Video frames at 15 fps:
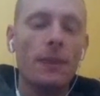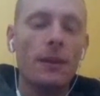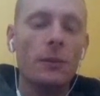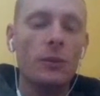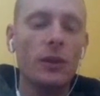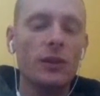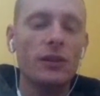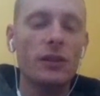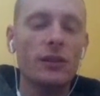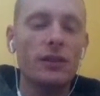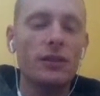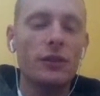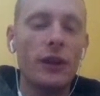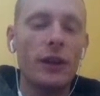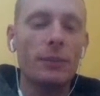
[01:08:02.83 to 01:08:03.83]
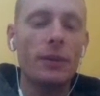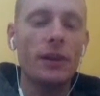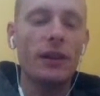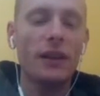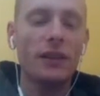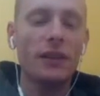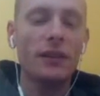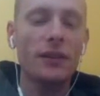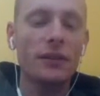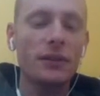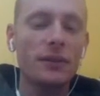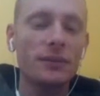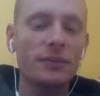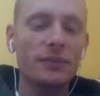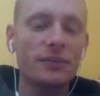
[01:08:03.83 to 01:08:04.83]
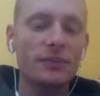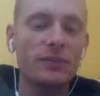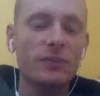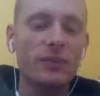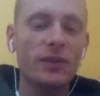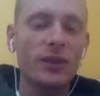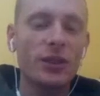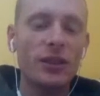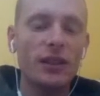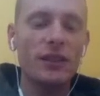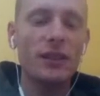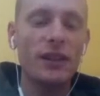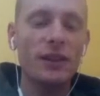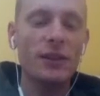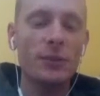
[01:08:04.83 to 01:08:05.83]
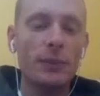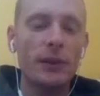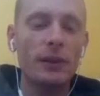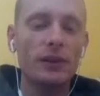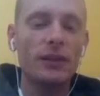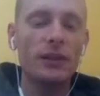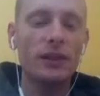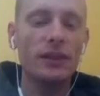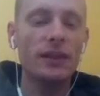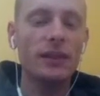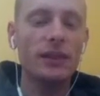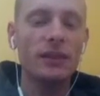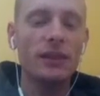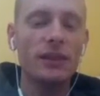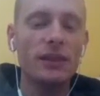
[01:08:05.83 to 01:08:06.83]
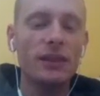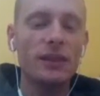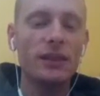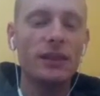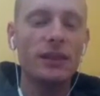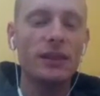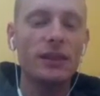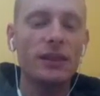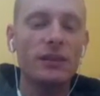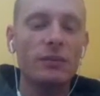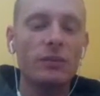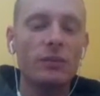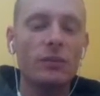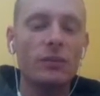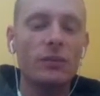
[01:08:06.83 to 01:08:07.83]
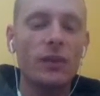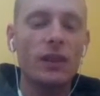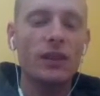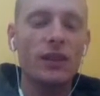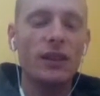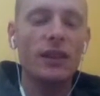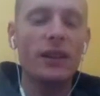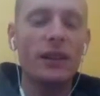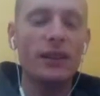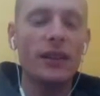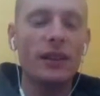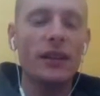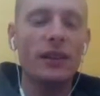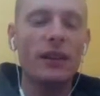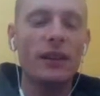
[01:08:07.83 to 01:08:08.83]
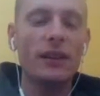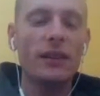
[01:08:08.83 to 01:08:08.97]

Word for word: which is a great pun, I think. Sunnycide spelled uh, sunny and then